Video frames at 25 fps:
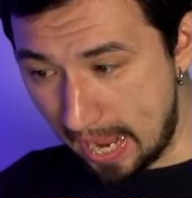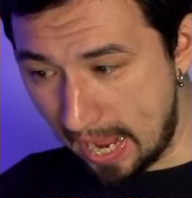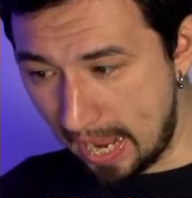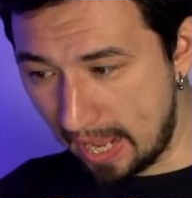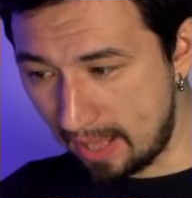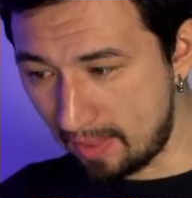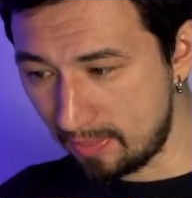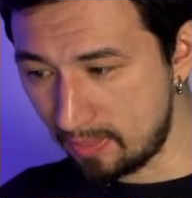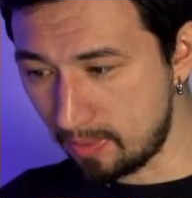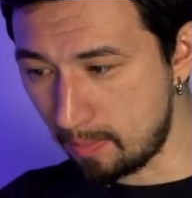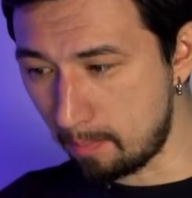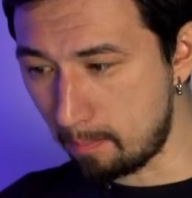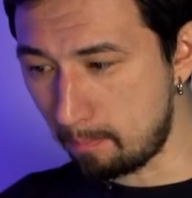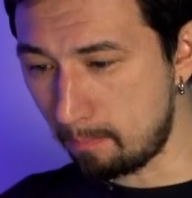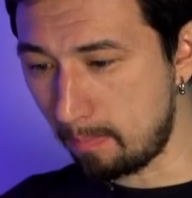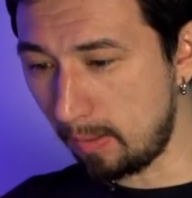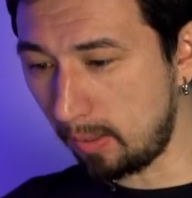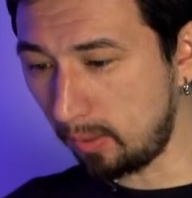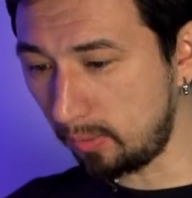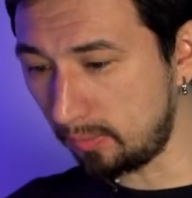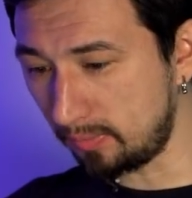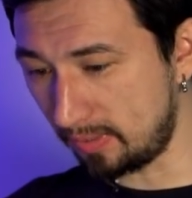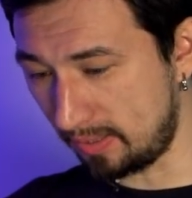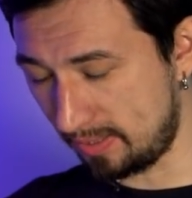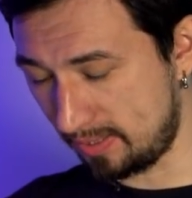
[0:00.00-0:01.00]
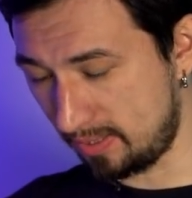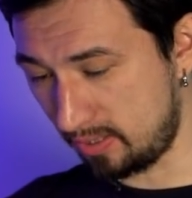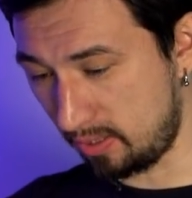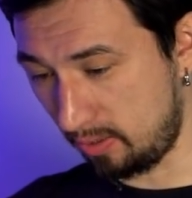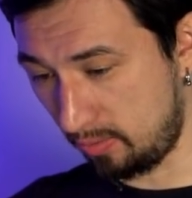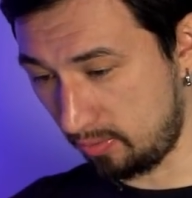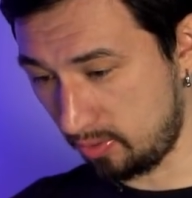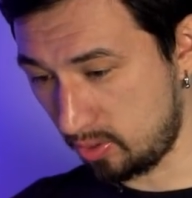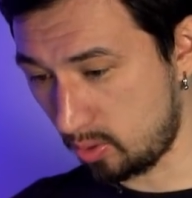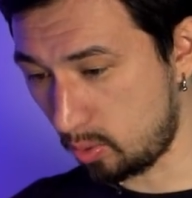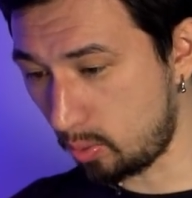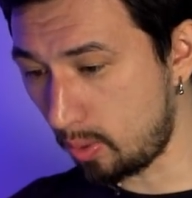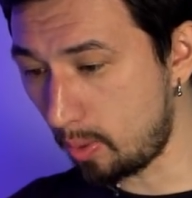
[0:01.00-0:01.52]
And the boldest
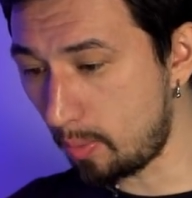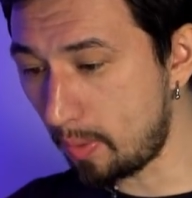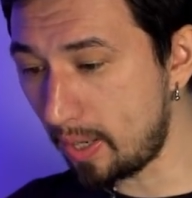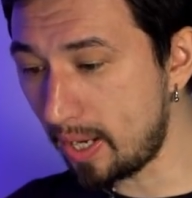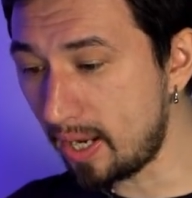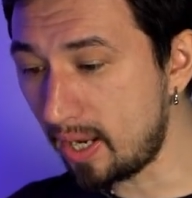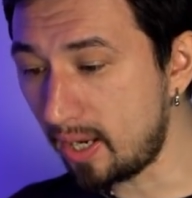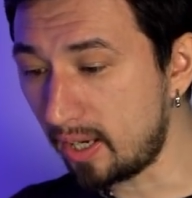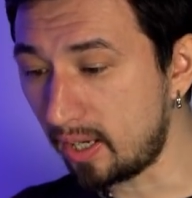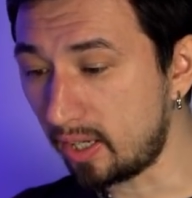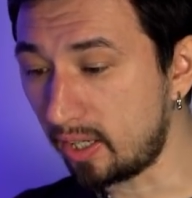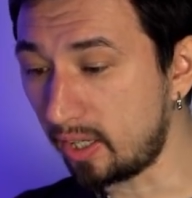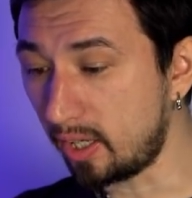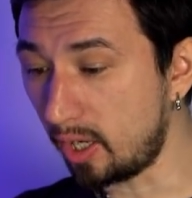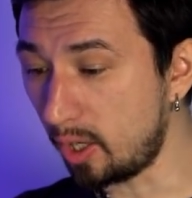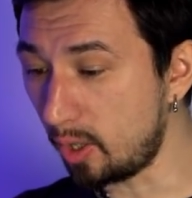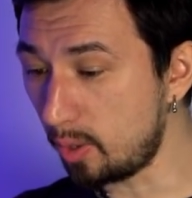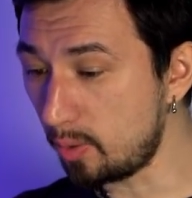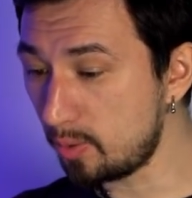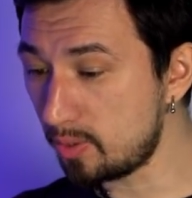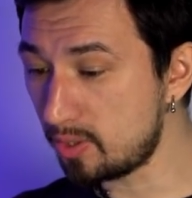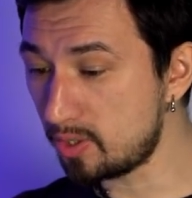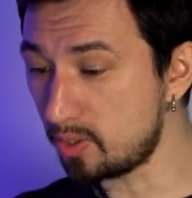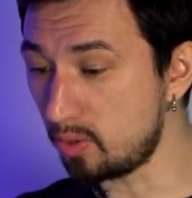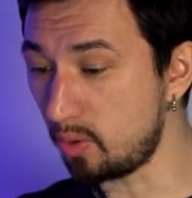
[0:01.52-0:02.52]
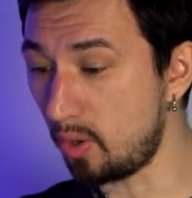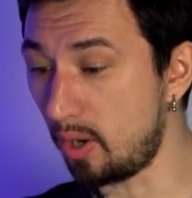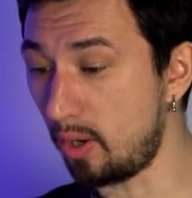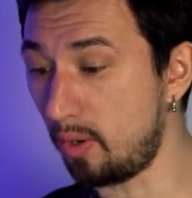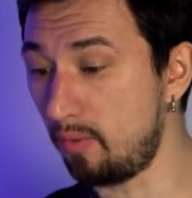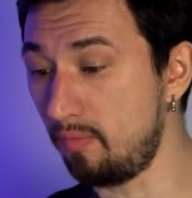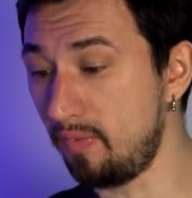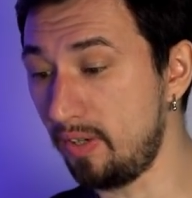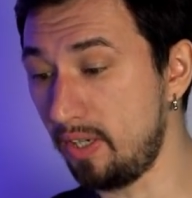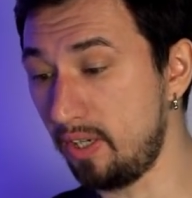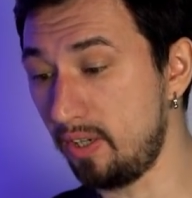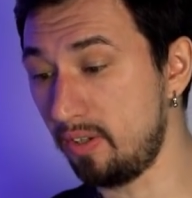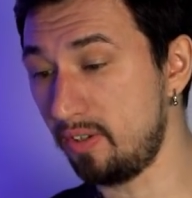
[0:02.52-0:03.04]
search query goes to
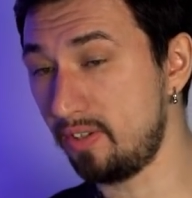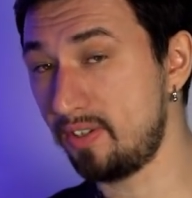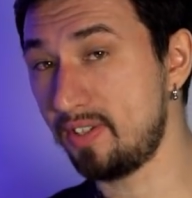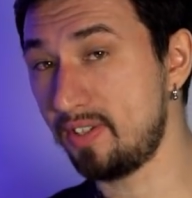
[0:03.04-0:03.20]
our video